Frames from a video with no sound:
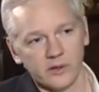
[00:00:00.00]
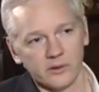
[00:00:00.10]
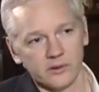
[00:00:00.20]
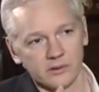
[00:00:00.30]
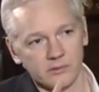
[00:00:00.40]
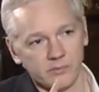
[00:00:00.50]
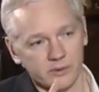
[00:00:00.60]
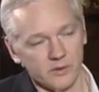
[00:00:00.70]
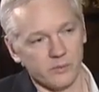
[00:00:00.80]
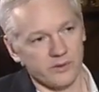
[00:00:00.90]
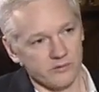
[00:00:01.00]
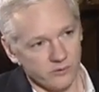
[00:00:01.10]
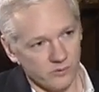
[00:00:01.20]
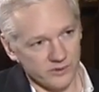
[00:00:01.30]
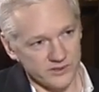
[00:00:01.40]
no, but not with
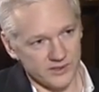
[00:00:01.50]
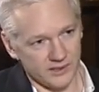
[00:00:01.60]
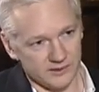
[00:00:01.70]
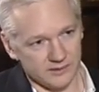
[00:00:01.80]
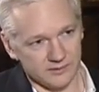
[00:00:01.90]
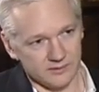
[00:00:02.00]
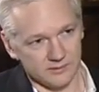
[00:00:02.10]
informed consent.